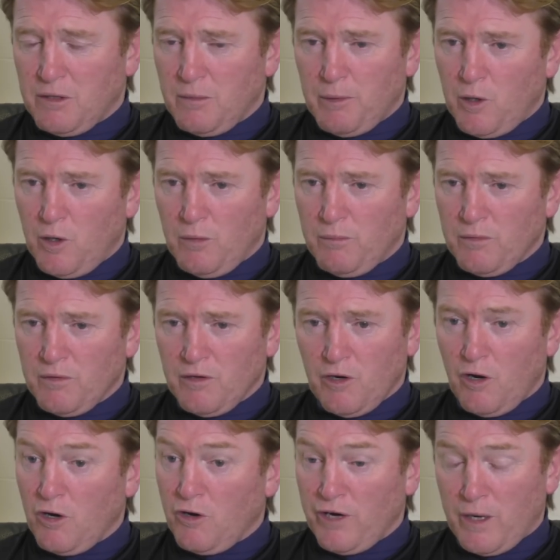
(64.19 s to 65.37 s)
at the bottom,
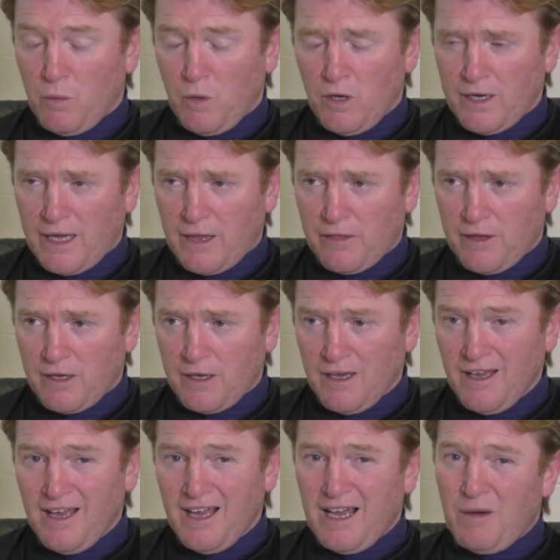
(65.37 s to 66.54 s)
got a great work ethic,
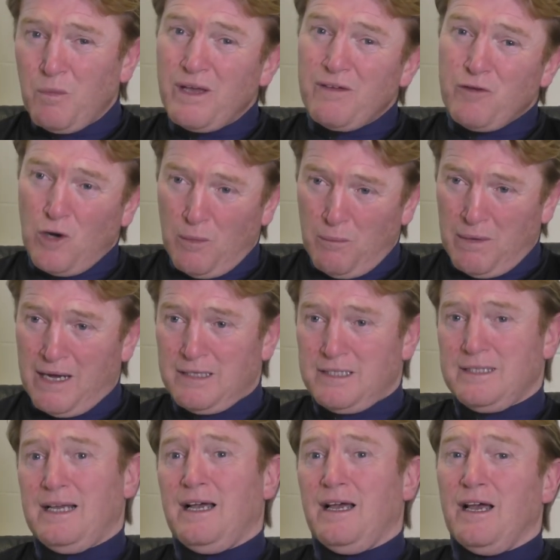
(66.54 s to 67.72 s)
and we've got to
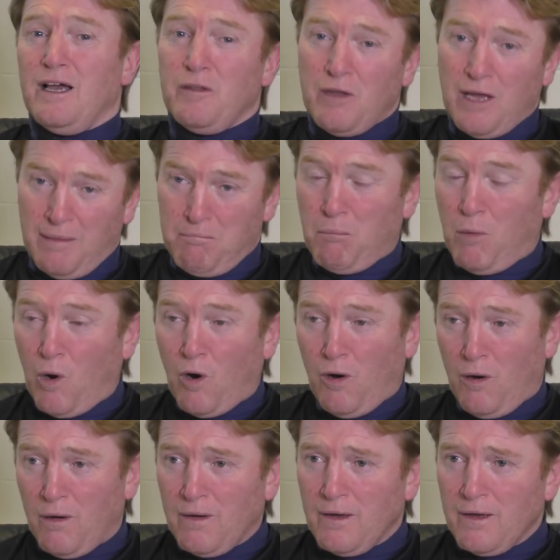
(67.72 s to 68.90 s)
match that and
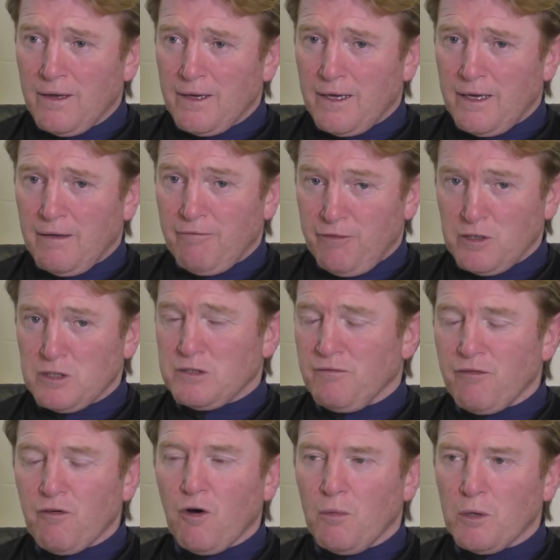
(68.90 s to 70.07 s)
more. First and
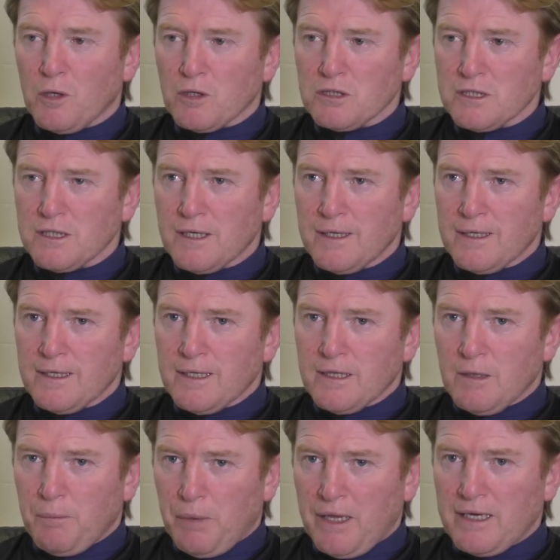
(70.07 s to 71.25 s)
foremost,
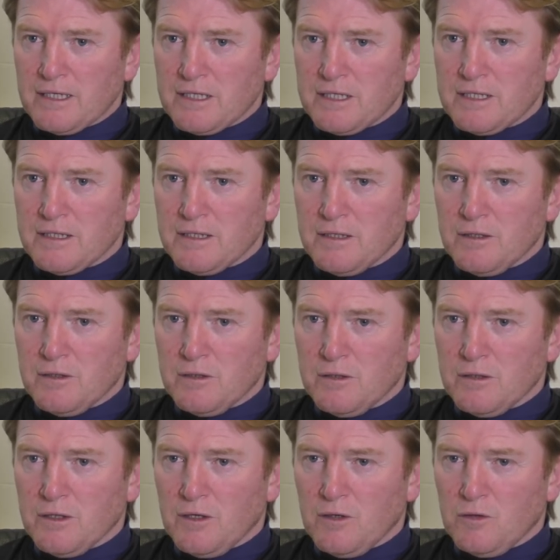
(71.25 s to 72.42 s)
the players, you
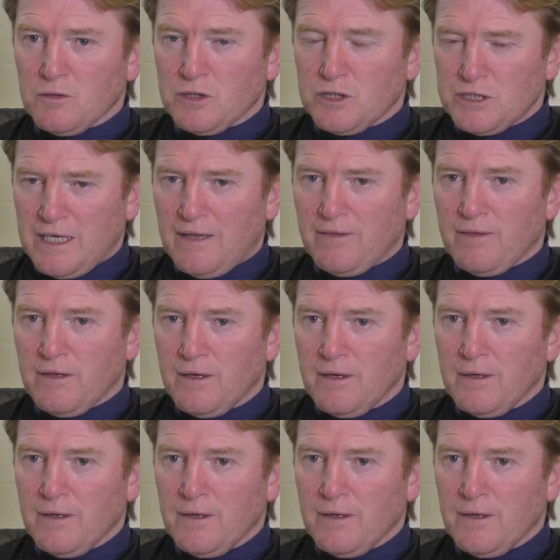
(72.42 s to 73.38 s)
know, understand,